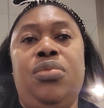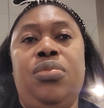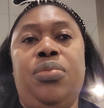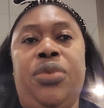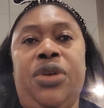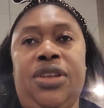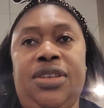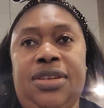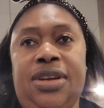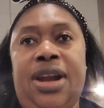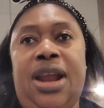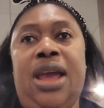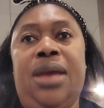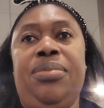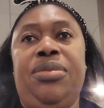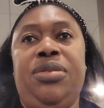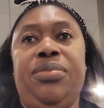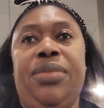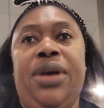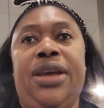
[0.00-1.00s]

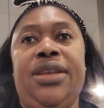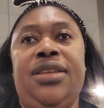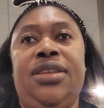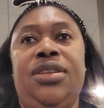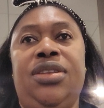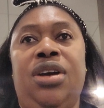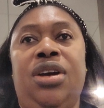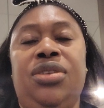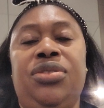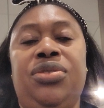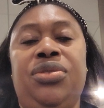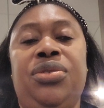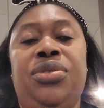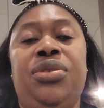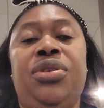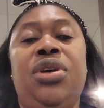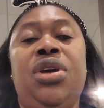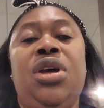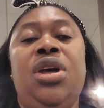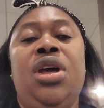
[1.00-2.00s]
prescribed by the doctor,
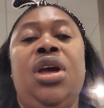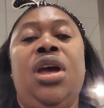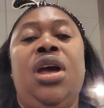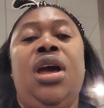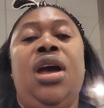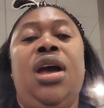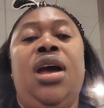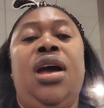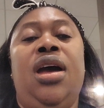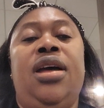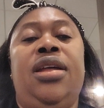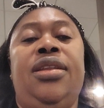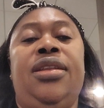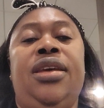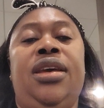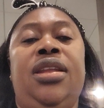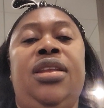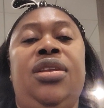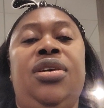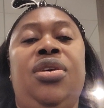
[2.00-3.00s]
and
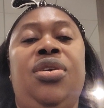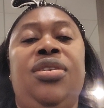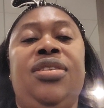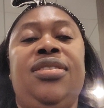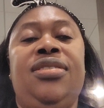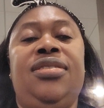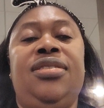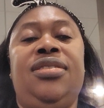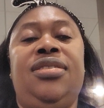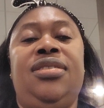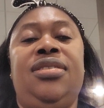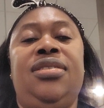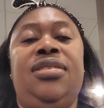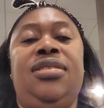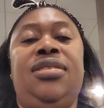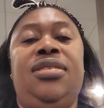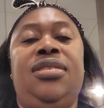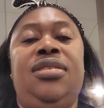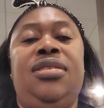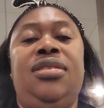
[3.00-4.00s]
then
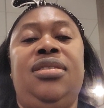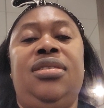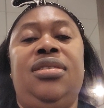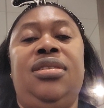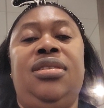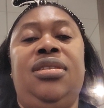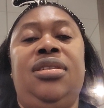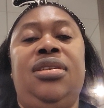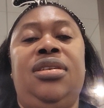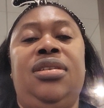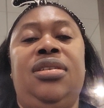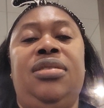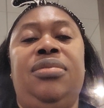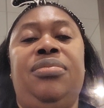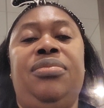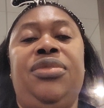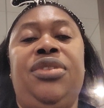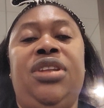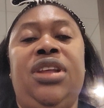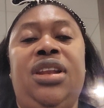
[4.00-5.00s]
oxygen
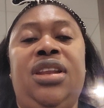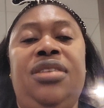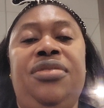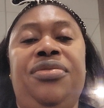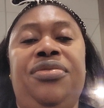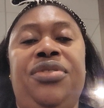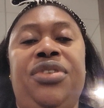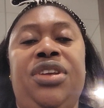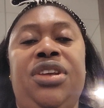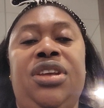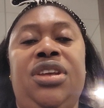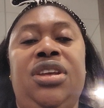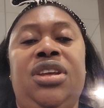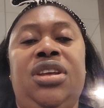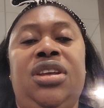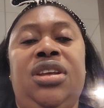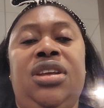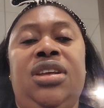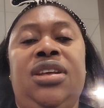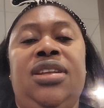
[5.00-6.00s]
delivery.
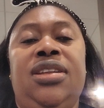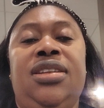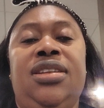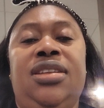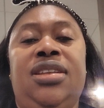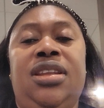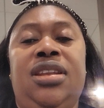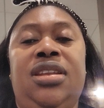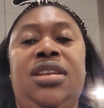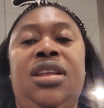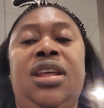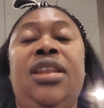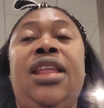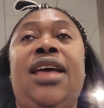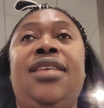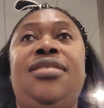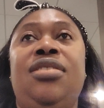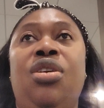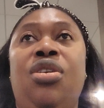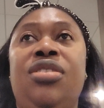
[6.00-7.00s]

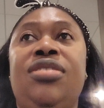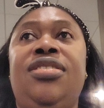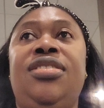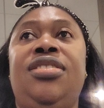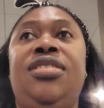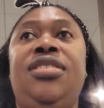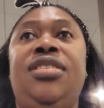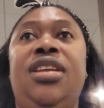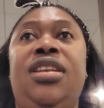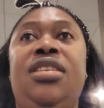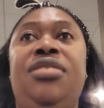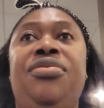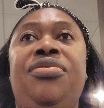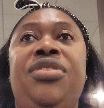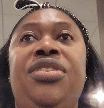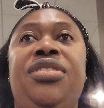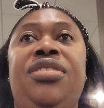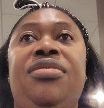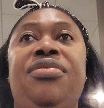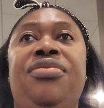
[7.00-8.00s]
That's the oxygen
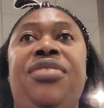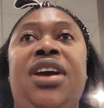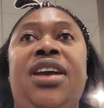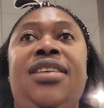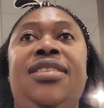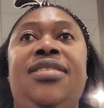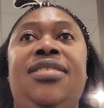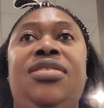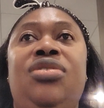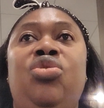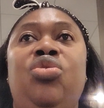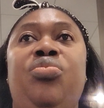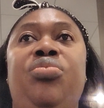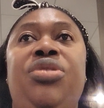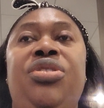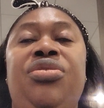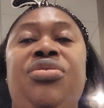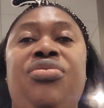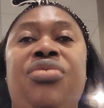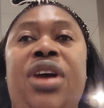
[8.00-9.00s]
delivery device should
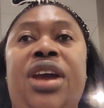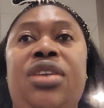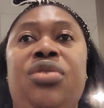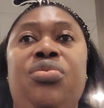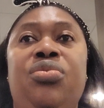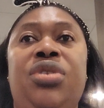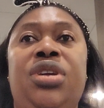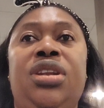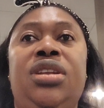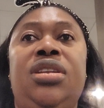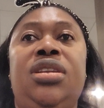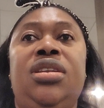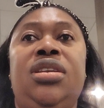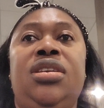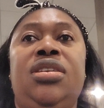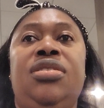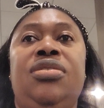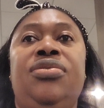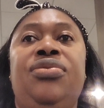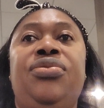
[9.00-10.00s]
be the right one
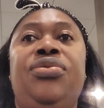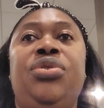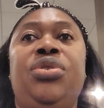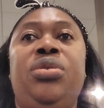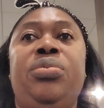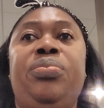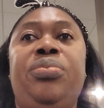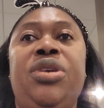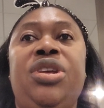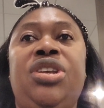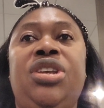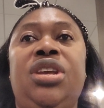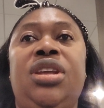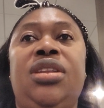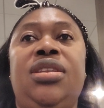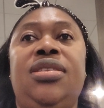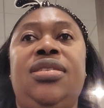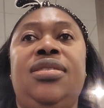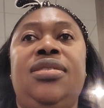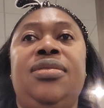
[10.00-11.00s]
for the
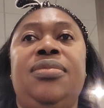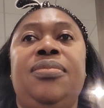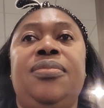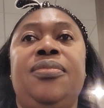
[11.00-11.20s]
patient,